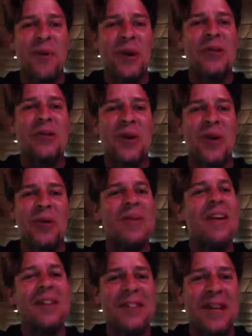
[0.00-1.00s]
pretty stoked.
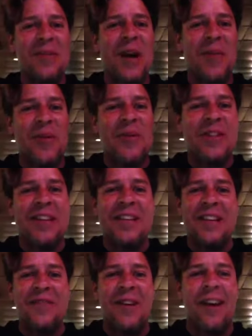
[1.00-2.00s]
TWC
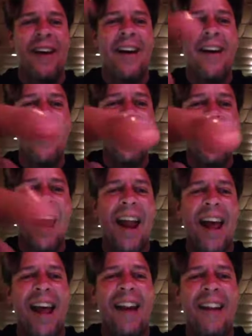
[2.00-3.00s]
TV. Get
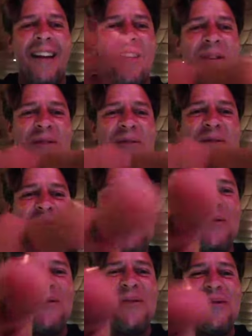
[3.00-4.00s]

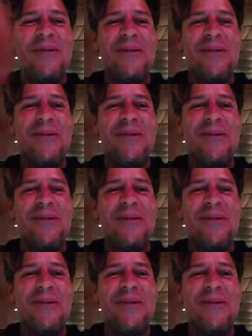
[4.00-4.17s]
it.